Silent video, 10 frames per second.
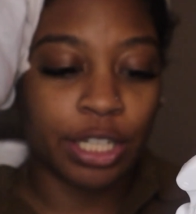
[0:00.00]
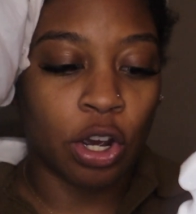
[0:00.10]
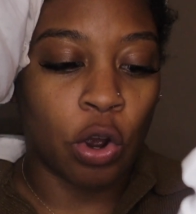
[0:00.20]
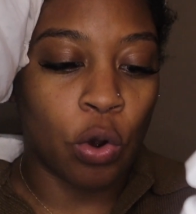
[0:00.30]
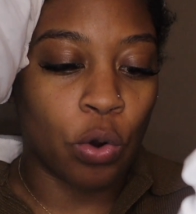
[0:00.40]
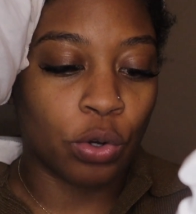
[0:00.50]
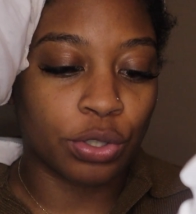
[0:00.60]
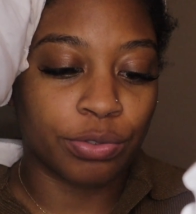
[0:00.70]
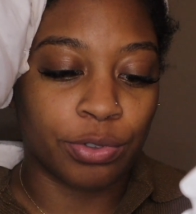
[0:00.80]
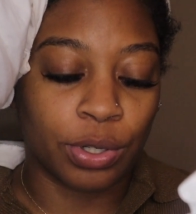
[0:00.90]

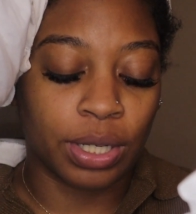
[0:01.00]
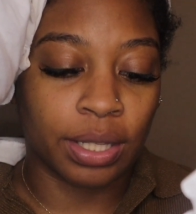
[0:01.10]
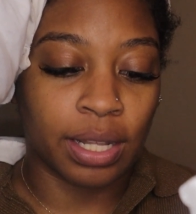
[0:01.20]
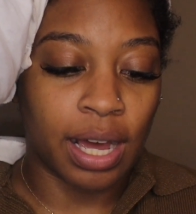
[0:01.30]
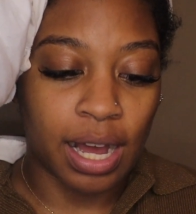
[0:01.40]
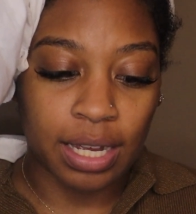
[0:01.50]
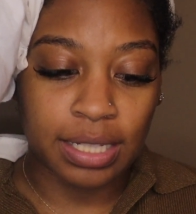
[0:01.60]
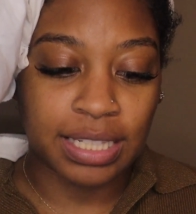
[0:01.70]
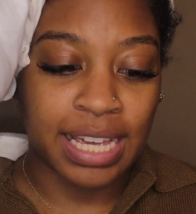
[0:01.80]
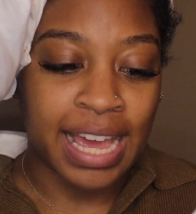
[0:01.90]
hold for
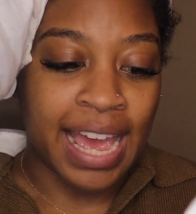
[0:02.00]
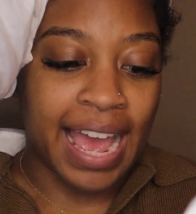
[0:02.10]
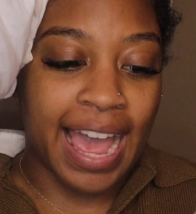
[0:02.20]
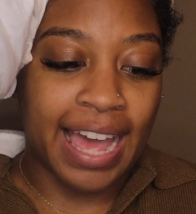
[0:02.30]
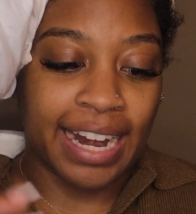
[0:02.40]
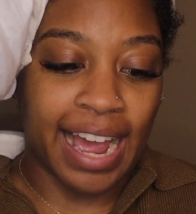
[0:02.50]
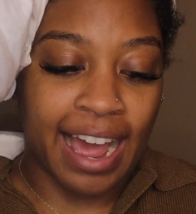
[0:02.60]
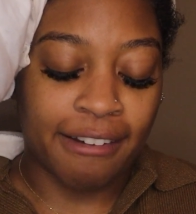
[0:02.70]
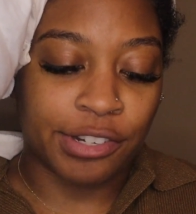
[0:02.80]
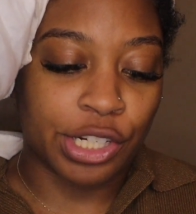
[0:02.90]
locks. And
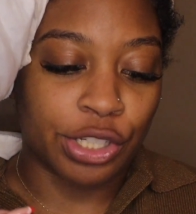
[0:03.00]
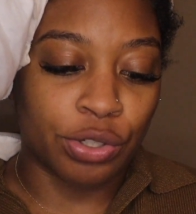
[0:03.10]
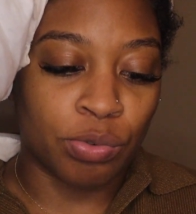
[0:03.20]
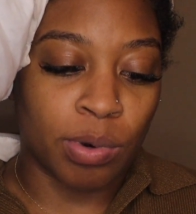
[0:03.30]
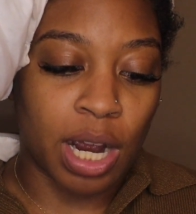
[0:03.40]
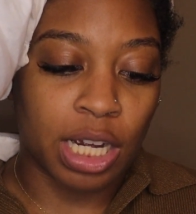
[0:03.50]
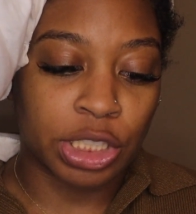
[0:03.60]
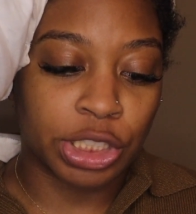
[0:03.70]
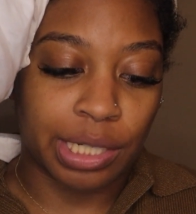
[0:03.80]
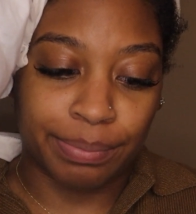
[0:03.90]
after you
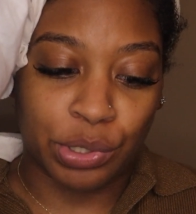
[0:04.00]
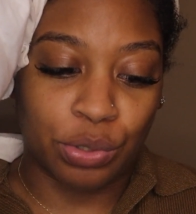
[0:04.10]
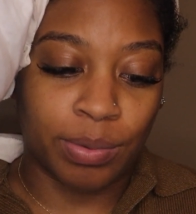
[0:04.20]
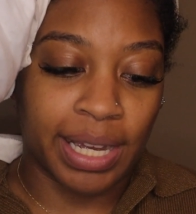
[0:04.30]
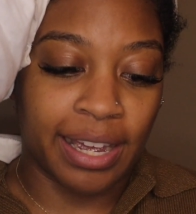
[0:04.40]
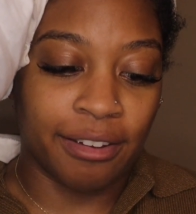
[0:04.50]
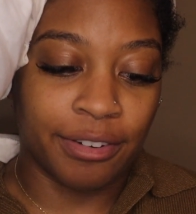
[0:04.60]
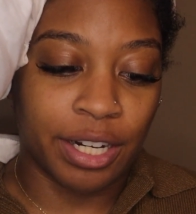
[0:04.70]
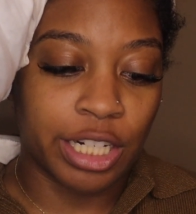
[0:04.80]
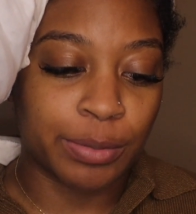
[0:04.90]
wash, shampoo,
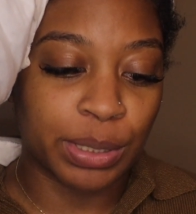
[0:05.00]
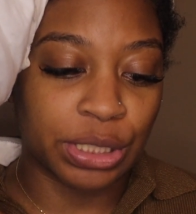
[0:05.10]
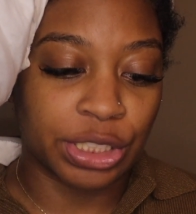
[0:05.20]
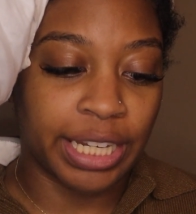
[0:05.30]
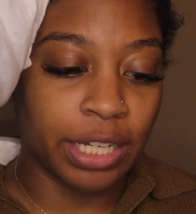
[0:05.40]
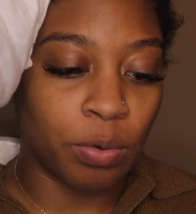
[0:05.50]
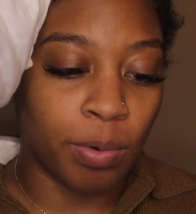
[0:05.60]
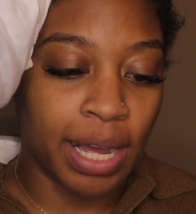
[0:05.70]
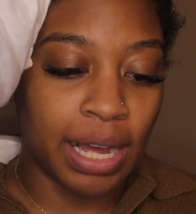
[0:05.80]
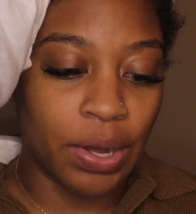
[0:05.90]
whatever, you're supposed to shake
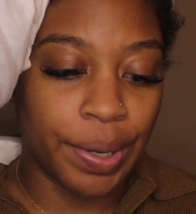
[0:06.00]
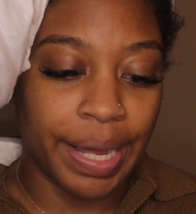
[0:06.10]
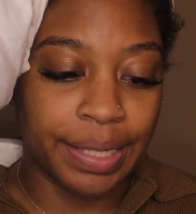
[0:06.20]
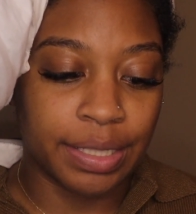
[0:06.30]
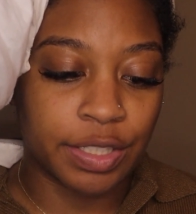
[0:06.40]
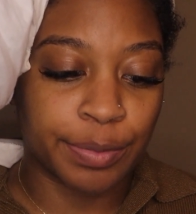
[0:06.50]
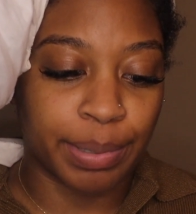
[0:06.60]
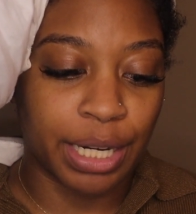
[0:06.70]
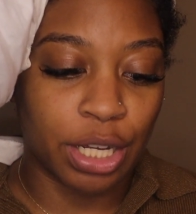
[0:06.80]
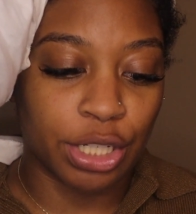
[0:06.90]
well and then
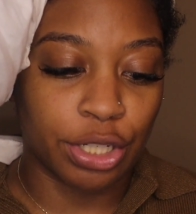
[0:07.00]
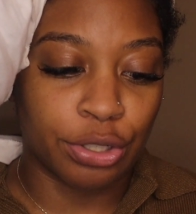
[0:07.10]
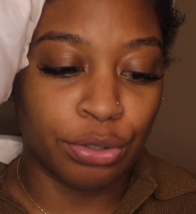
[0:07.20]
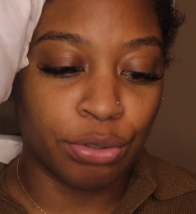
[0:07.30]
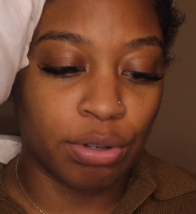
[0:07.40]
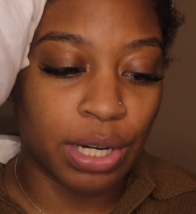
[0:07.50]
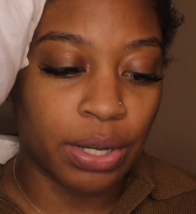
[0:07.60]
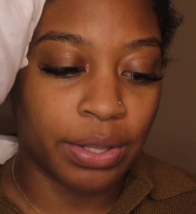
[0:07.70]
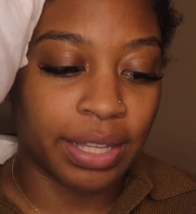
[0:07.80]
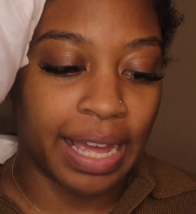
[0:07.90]
spray on your new
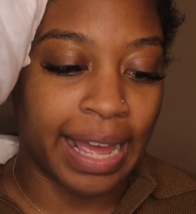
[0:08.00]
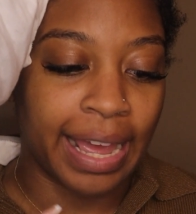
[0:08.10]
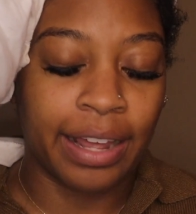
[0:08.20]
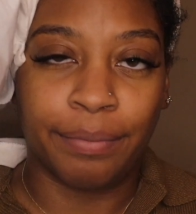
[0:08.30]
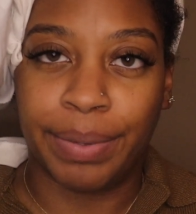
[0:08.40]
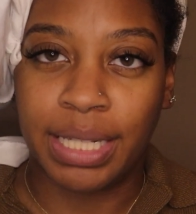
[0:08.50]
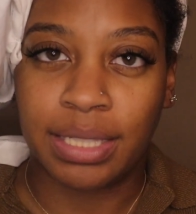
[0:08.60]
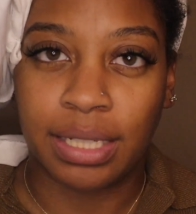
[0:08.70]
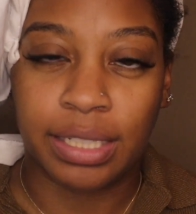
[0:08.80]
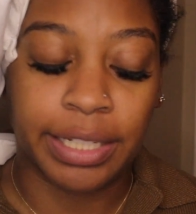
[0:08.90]
growth and
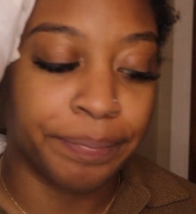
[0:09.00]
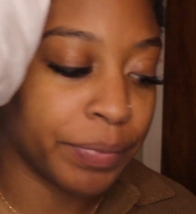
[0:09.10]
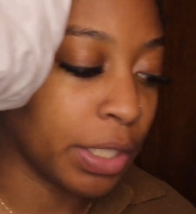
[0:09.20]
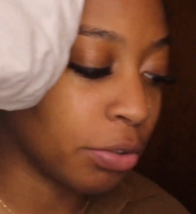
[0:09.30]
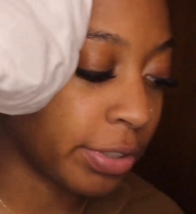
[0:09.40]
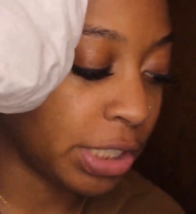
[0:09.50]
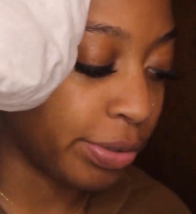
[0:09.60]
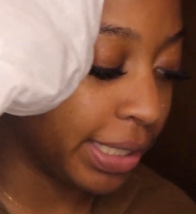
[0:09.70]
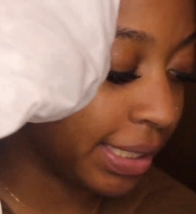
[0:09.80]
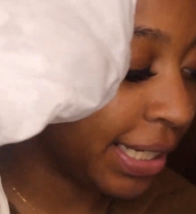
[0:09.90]
basically
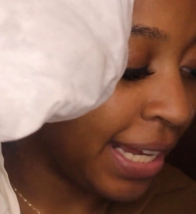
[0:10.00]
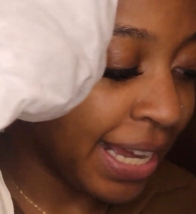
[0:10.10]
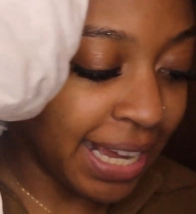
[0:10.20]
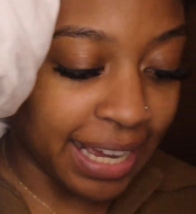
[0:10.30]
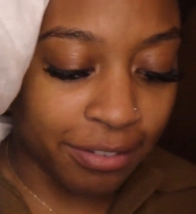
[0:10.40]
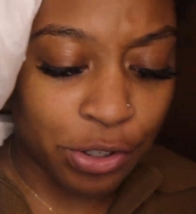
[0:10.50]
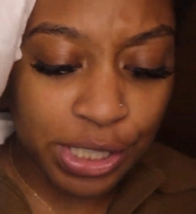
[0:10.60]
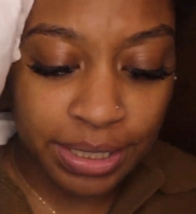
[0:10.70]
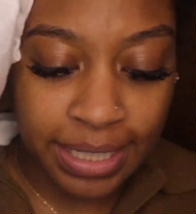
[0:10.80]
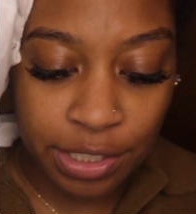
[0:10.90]
retwist. Of
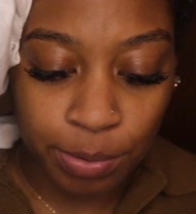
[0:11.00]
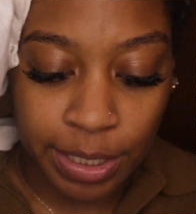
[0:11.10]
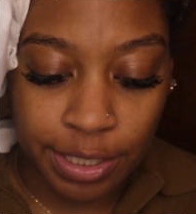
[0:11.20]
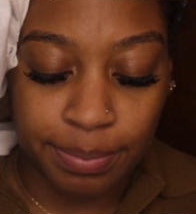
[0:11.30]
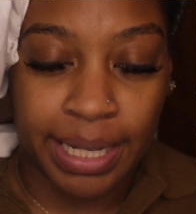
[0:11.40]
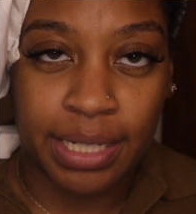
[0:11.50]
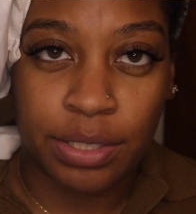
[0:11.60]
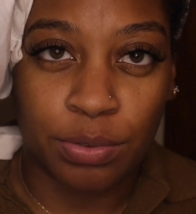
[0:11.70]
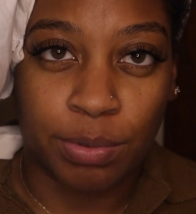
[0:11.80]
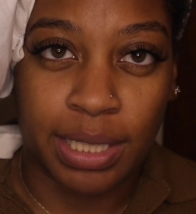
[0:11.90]
course, it says it works
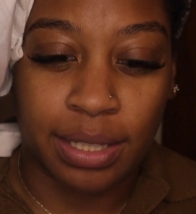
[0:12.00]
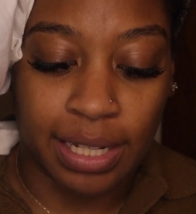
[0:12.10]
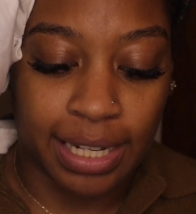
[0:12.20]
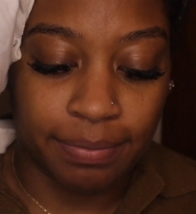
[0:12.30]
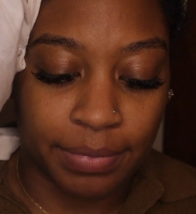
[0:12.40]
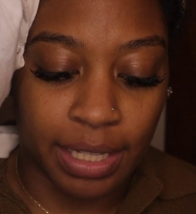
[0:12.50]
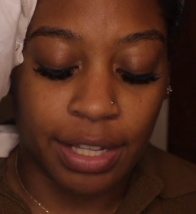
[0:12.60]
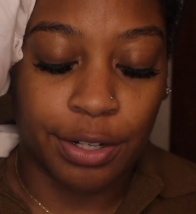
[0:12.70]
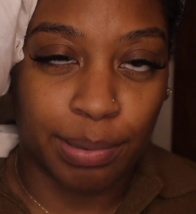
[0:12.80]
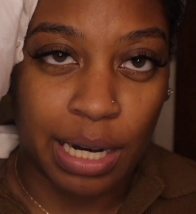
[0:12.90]
best with like the
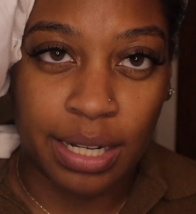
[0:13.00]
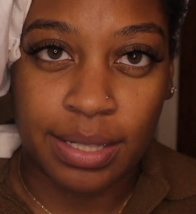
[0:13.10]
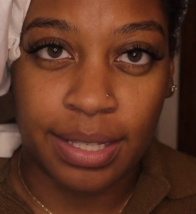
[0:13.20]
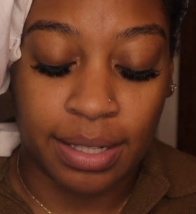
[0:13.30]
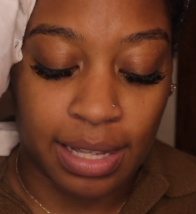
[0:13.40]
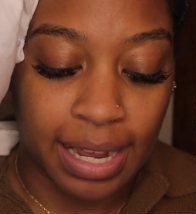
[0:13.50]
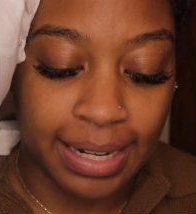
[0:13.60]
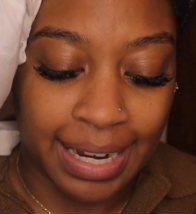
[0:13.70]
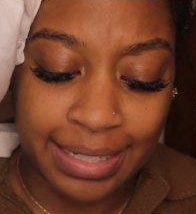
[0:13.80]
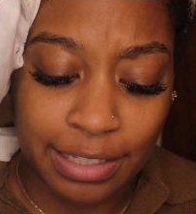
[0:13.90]
other products in the
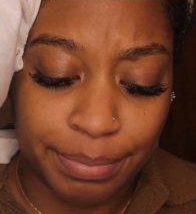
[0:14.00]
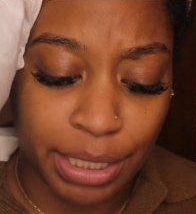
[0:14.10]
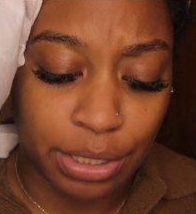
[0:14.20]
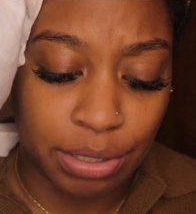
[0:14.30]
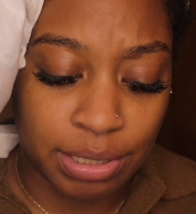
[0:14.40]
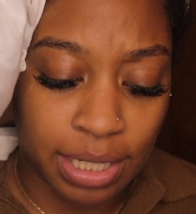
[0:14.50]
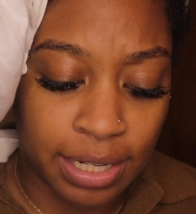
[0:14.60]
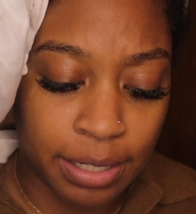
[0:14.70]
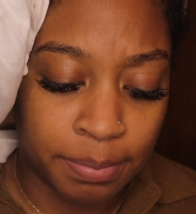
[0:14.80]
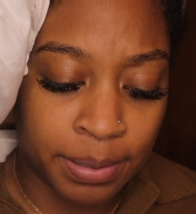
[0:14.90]
line. I didn't pick those
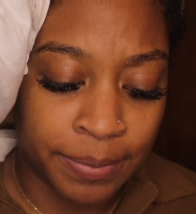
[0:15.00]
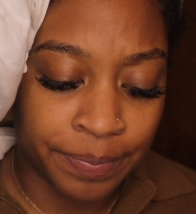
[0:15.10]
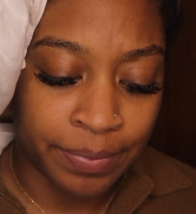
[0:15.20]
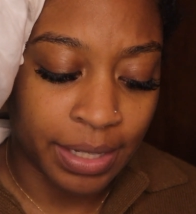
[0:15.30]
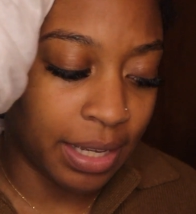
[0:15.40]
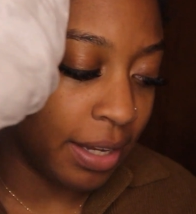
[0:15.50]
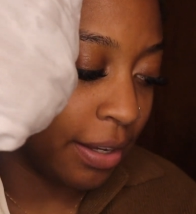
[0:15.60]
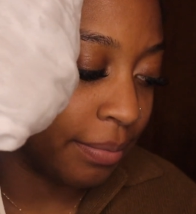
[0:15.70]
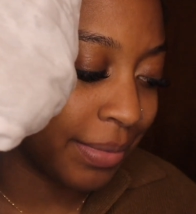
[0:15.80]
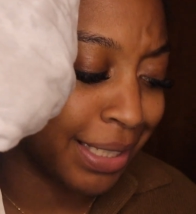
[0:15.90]
up
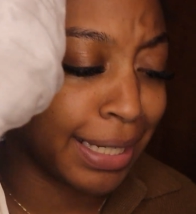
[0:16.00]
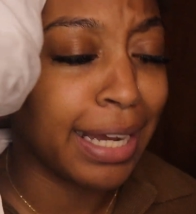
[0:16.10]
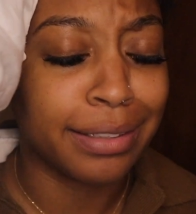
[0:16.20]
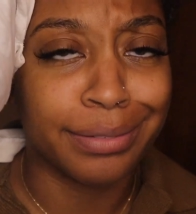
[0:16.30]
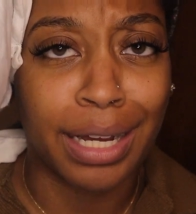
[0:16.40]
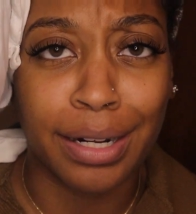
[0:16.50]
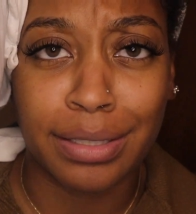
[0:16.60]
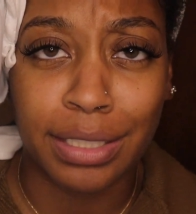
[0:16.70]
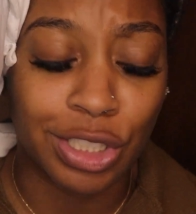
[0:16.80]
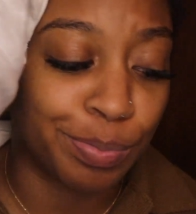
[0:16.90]
because I
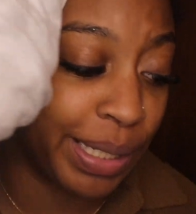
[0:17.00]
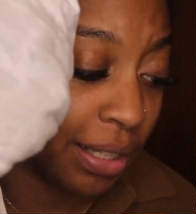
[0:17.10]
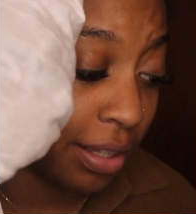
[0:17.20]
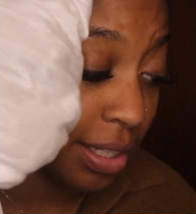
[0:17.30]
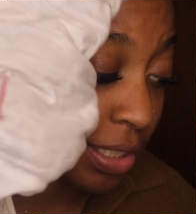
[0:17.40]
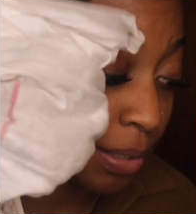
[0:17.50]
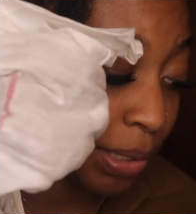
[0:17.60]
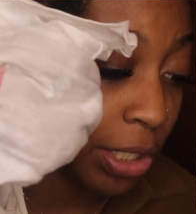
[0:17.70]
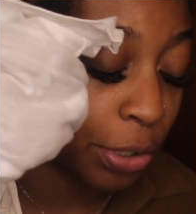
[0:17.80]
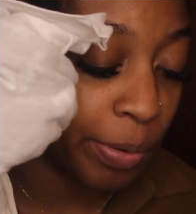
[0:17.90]
honestly just picked this
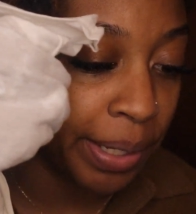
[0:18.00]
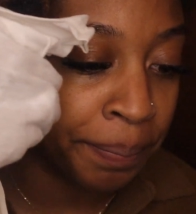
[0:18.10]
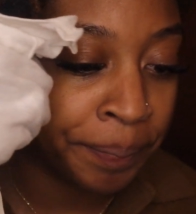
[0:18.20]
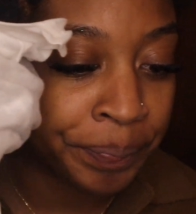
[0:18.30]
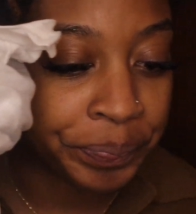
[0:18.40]
up on a whim.